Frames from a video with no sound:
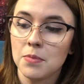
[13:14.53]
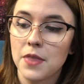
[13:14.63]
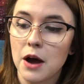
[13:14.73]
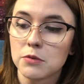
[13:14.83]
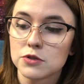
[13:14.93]

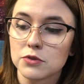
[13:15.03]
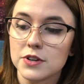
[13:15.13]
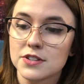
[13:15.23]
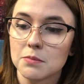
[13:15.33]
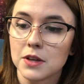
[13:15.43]
That was
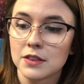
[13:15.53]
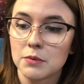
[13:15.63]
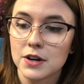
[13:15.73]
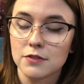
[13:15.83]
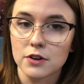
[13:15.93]
really something that
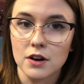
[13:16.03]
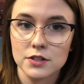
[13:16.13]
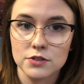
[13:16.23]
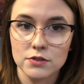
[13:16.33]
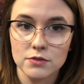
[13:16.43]
we never got
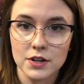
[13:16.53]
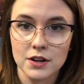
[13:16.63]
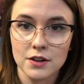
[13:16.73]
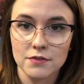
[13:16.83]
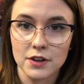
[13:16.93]
to in
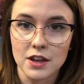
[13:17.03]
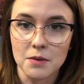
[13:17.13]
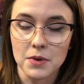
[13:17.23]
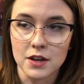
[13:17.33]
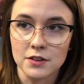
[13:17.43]
any of the
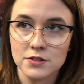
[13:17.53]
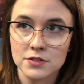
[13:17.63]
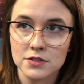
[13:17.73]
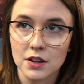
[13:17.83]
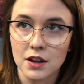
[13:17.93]

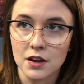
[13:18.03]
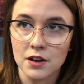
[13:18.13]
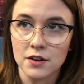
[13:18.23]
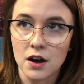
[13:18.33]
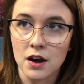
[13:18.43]
campaigns,
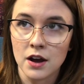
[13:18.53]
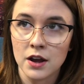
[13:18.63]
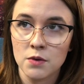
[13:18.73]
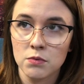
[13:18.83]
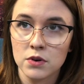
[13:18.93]
and
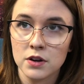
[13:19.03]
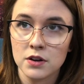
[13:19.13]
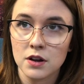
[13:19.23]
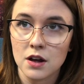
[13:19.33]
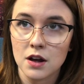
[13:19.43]
I would,
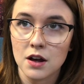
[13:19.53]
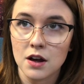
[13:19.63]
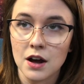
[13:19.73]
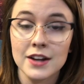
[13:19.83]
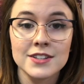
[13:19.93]

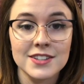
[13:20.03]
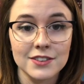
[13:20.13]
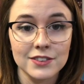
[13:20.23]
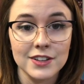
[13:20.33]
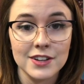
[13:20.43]

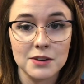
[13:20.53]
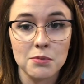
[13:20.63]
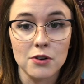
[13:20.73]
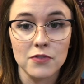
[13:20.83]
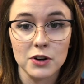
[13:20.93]
ideally, in a
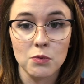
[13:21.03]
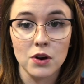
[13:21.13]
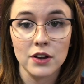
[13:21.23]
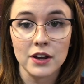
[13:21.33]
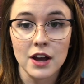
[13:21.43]
perfect
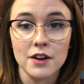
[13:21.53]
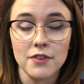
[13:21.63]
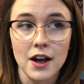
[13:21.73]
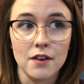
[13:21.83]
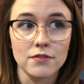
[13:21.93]
world, I kind of
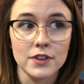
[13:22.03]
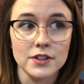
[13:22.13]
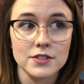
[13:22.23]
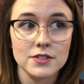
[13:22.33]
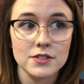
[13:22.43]
have
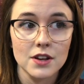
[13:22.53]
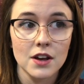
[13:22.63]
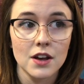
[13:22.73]
this